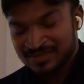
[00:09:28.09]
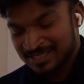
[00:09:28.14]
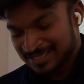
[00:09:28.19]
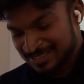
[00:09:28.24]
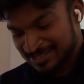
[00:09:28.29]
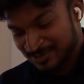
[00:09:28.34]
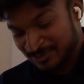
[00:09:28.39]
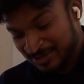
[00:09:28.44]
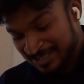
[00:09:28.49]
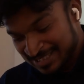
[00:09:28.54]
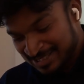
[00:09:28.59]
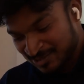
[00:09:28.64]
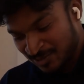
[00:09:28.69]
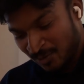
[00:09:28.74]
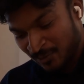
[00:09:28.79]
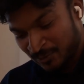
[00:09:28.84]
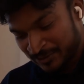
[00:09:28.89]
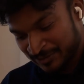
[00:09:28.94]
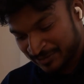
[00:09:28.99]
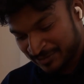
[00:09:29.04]
So these
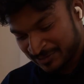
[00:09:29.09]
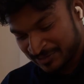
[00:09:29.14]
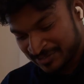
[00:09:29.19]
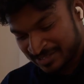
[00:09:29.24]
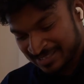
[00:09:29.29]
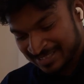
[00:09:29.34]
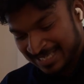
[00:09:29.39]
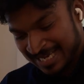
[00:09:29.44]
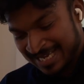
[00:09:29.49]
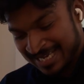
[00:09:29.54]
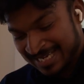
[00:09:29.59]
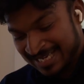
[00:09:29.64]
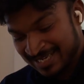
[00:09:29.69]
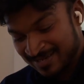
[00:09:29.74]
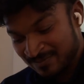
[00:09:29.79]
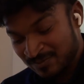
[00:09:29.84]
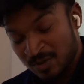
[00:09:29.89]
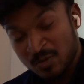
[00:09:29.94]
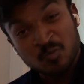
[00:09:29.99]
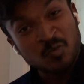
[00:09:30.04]
coworkers, they
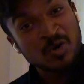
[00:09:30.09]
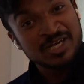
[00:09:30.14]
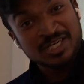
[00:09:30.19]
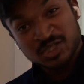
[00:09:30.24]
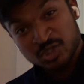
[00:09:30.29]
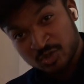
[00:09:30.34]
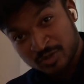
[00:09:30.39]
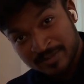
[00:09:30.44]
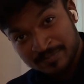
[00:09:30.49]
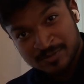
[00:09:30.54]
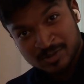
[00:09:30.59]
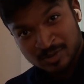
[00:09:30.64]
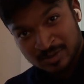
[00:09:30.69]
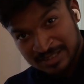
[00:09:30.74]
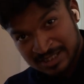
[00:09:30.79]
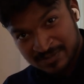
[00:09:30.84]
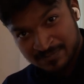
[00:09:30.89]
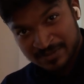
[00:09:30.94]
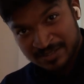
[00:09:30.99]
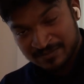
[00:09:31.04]
won a trip to
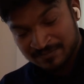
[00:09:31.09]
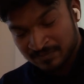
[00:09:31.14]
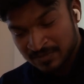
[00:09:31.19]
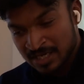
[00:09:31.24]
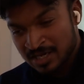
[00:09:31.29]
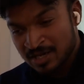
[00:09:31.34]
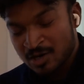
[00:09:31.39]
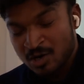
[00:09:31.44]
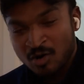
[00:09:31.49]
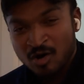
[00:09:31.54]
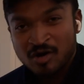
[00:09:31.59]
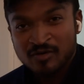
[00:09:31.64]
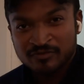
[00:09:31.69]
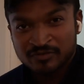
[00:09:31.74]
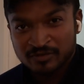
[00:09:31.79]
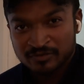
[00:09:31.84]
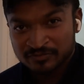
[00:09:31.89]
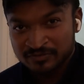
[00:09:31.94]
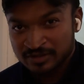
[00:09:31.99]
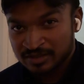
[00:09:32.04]
Lisbon off
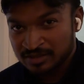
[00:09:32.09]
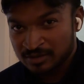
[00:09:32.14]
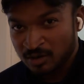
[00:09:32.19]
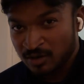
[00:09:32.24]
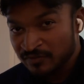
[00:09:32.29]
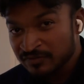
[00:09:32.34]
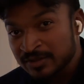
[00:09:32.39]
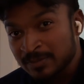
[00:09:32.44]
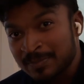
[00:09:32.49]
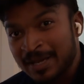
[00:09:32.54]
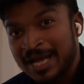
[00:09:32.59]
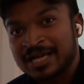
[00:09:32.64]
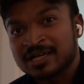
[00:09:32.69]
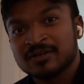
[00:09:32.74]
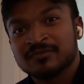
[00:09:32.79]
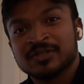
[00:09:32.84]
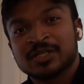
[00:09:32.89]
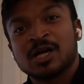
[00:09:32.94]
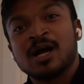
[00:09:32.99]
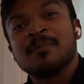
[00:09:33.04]
the back of
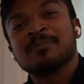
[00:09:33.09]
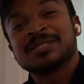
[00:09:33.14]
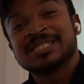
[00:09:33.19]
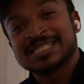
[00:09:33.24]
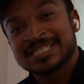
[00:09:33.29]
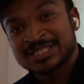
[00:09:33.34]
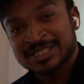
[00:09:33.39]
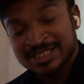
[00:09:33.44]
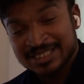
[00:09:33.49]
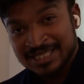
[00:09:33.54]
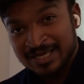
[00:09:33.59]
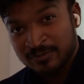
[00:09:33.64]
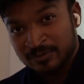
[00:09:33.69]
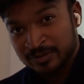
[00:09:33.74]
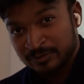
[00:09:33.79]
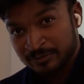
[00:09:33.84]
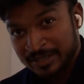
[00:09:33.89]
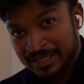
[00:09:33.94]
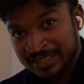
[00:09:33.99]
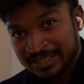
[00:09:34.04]
a competition that we
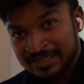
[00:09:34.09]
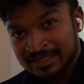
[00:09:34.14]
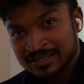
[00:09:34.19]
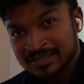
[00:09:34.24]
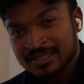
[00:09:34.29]
ran.